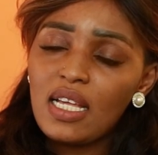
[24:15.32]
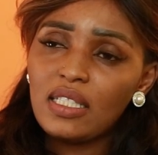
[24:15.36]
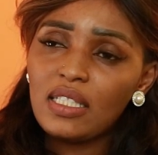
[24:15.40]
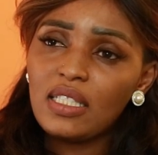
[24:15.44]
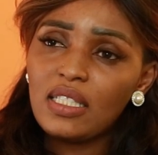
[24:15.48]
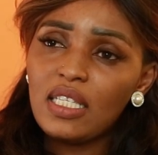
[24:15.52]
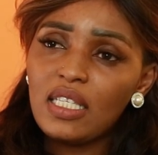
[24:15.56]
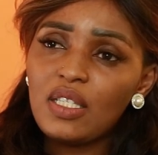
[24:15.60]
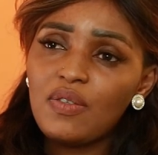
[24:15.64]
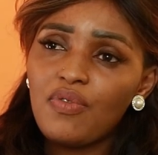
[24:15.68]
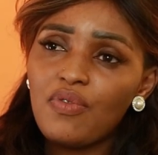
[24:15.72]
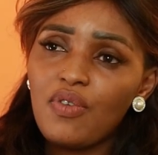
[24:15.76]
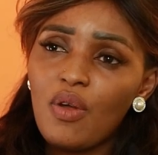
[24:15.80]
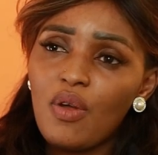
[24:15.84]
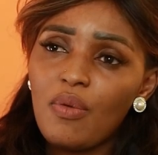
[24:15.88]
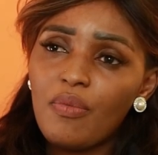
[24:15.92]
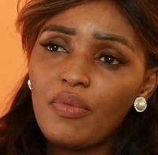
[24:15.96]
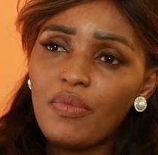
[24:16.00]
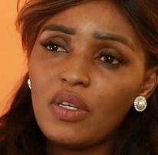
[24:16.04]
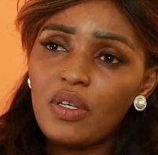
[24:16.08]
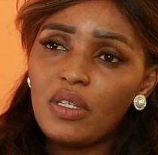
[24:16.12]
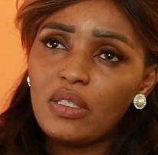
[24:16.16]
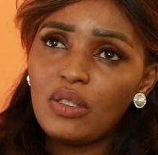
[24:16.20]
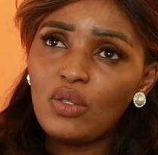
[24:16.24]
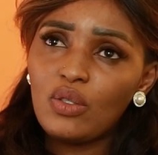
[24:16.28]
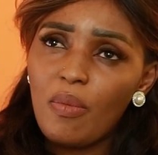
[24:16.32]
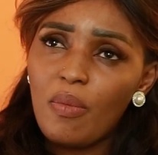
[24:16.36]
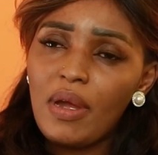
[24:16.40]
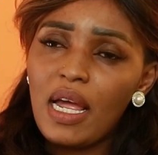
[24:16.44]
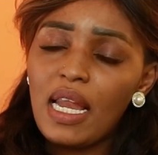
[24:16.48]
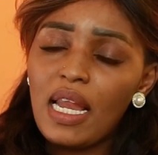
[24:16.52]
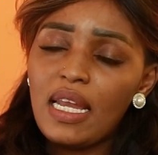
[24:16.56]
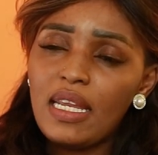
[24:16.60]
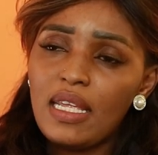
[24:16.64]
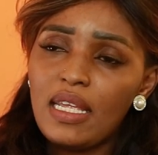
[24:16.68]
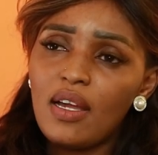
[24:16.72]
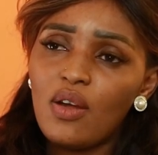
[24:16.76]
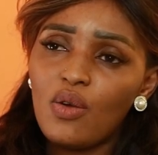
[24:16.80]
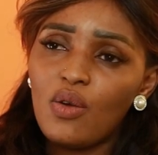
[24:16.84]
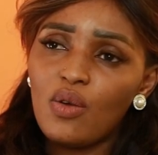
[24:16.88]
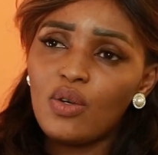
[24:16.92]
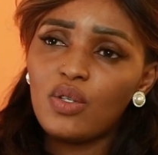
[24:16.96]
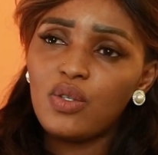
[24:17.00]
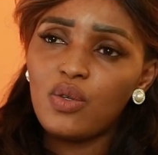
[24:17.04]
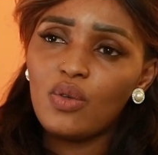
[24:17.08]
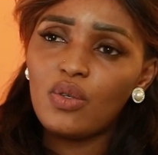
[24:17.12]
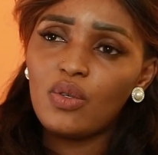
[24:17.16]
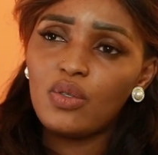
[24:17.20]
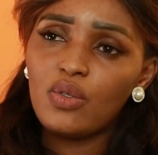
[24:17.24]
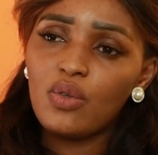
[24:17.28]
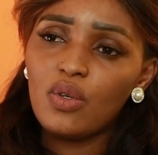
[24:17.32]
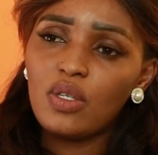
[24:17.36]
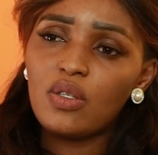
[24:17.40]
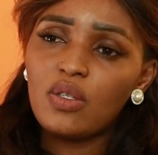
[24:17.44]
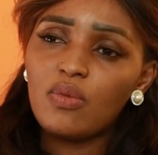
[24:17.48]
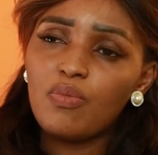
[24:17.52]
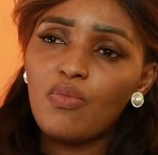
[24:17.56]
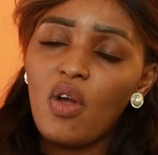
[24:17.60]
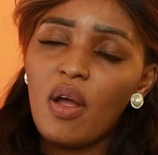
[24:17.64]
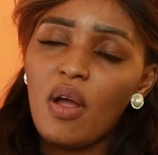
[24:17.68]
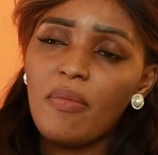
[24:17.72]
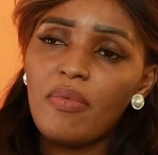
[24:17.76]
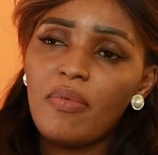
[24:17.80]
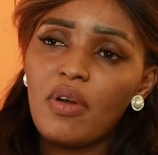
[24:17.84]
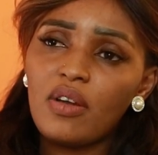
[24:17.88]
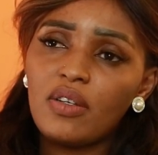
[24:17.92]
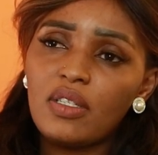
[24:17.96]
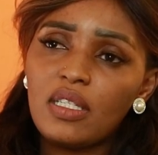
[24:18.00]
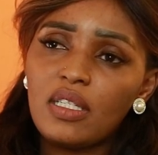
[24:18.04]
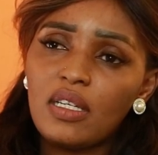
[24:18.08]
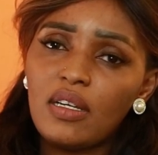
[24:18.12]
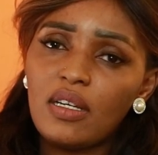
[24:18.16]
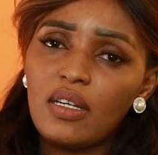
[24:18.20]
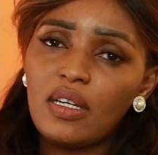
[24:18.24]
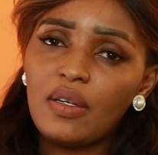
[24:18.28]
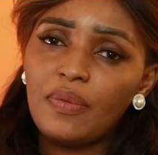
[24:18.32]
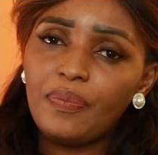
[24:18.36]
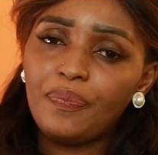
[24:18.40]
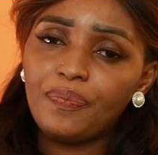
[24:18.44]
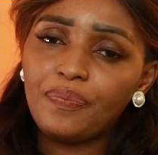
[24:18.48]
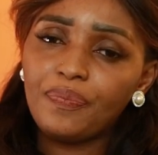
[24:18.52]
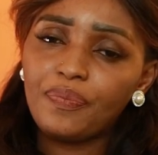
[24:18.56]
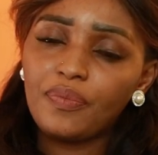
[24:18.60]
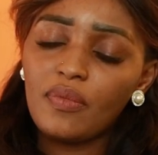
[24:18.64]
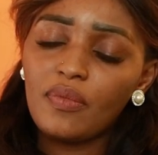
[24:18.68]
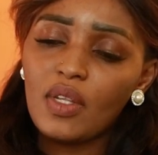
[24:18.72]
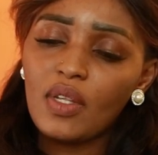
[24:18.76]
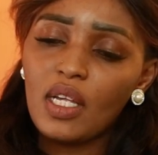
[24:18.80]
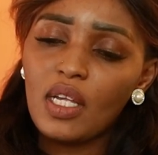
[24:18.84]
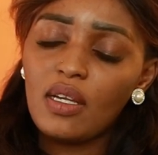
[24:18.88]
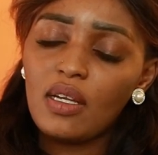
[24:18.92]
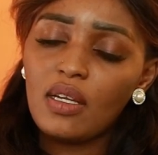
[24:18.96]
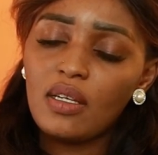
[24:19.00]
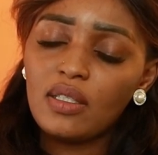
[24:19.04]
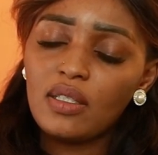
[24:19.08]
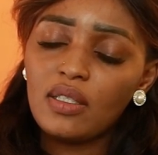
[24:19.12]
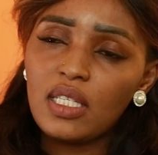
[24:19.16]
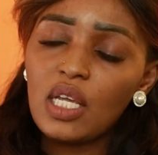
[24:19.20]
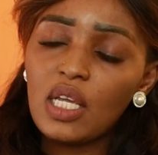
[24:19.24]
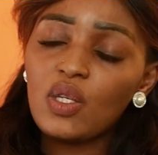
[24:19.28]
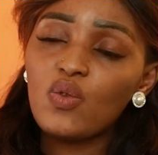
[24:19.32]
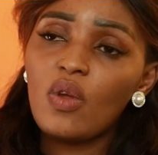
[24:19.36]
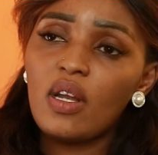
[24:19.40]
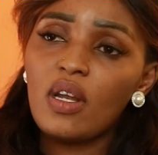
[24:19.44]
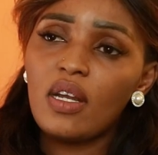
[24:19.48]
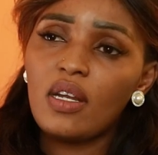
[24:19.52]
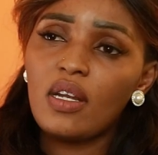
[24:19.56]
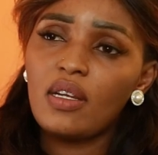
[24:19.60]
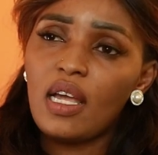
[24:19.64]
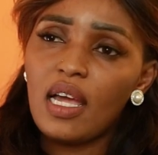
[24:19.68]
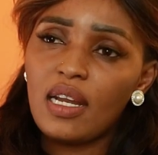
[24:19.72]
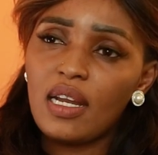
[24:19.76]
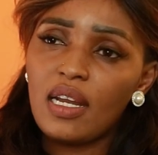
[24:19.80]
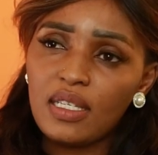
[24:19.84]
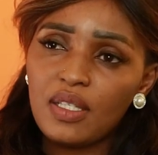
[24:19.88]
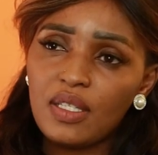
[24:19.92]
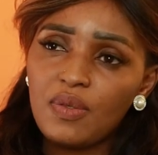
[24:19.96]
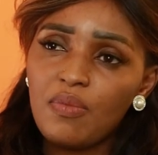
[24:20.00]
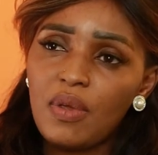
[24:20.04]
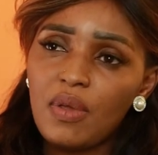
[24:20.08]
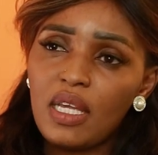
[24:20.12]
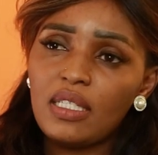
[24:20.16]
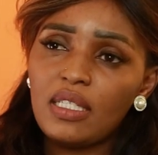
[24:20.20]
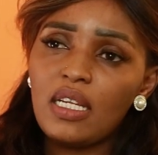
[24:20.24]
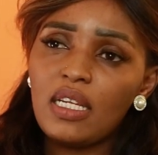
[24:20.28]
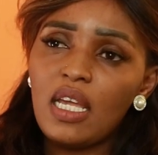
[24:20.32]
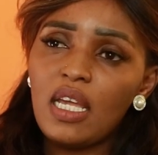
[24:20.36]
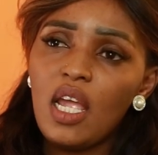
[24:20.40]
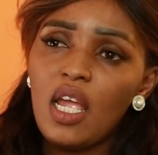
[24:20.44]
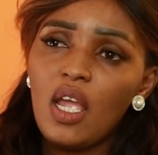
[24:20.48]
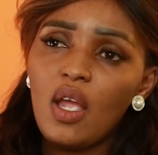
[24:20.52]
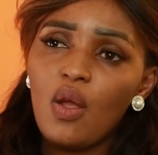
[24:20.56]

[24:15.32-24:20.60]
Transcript: She's from Somalia also, so it's more about sexual harassment.